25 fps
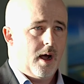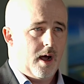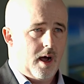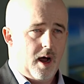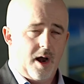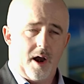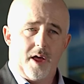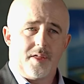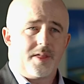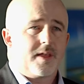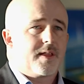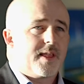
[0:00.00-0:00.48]

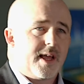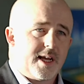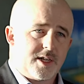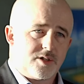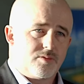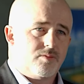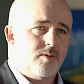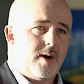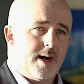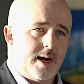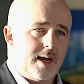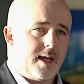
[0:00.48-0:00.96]
And I think
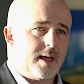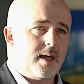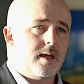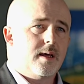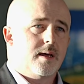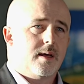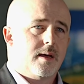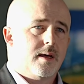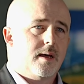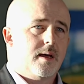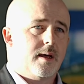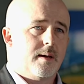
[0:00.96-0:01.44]
that's really
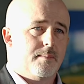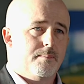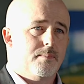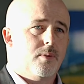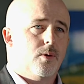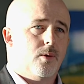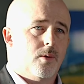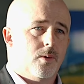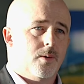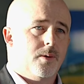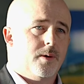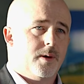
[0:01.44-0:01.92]

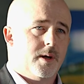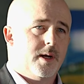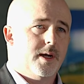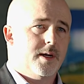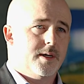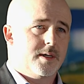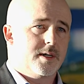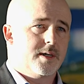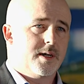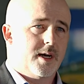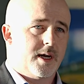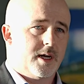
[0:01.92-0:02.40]
important in
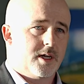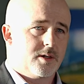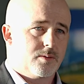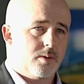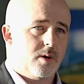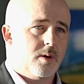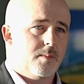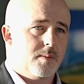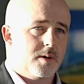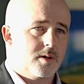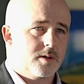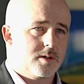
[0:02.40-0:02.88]
today's
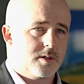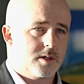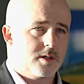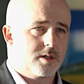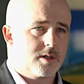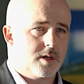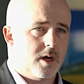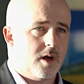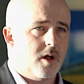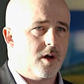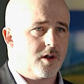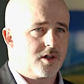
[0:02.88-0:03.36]
world, because
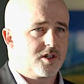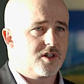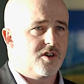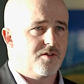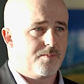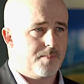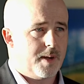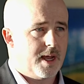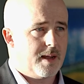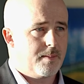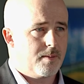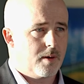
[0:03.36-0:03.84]
there's lots
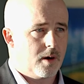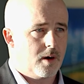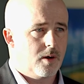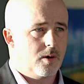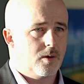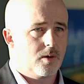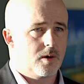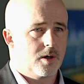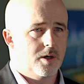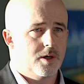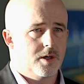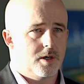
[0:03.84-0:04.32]
of people who
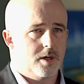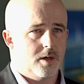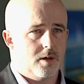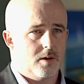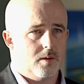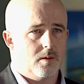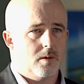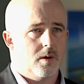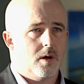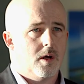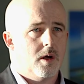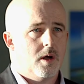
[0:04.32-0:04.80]
can
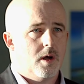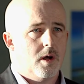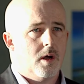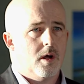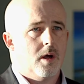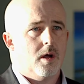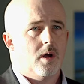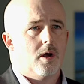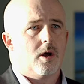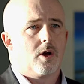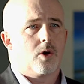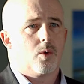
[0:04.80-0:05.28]
do
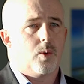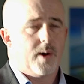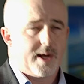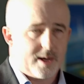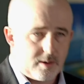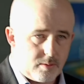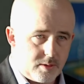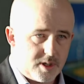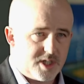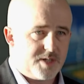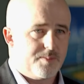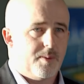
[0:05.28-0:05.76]

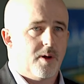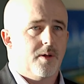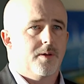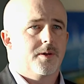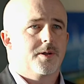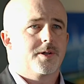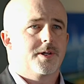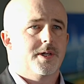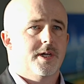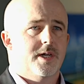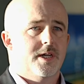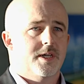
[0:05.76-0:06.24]
quick
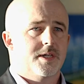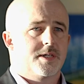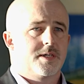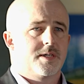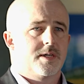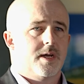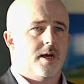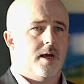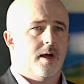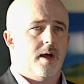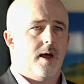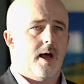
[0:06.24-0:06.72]

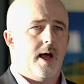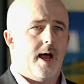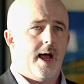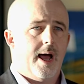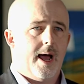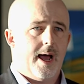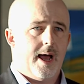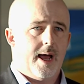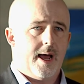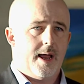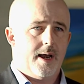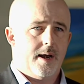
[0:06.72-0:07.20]
responses
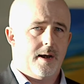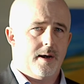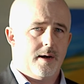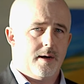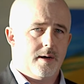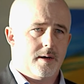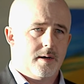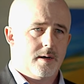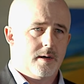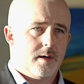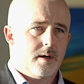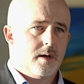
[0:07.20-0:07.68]

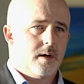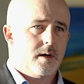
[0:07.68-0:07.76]
and mm-hmm.